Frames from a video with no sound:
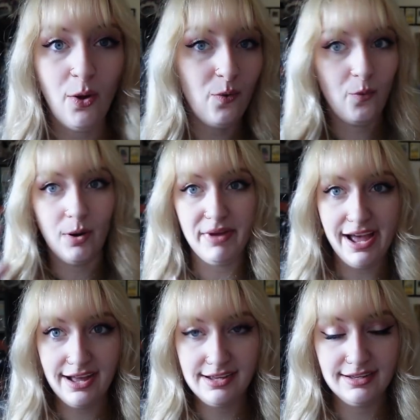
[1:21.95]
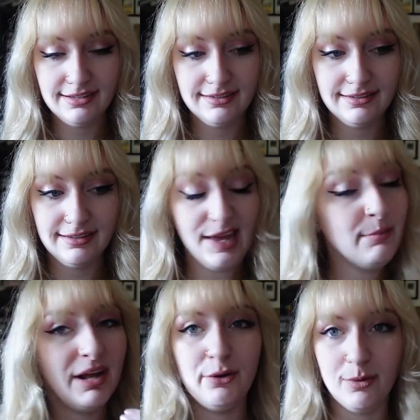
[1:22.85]
we're back in
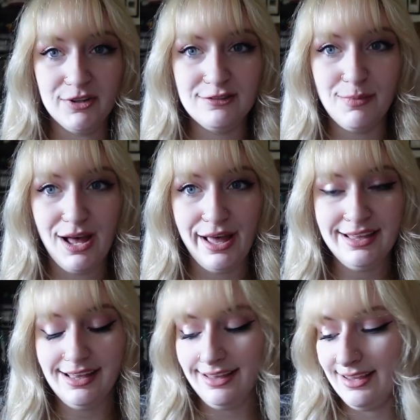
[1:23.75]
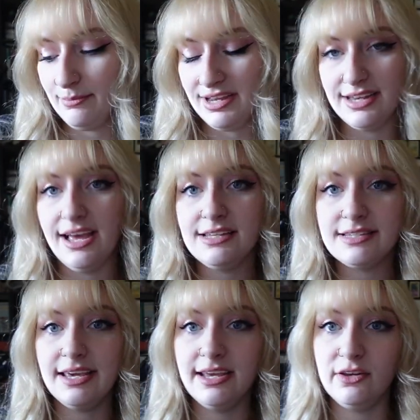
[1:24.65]
my normal spot in my
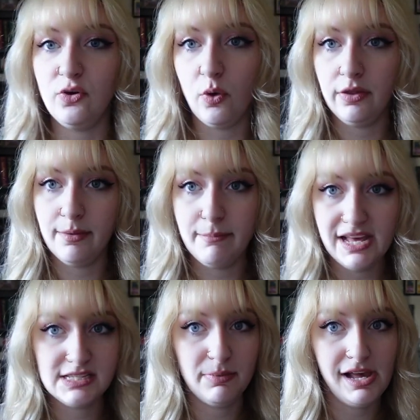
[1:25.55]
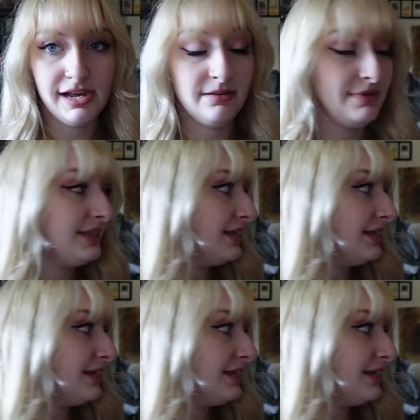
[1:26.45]
desk. Ignore the mess behind me.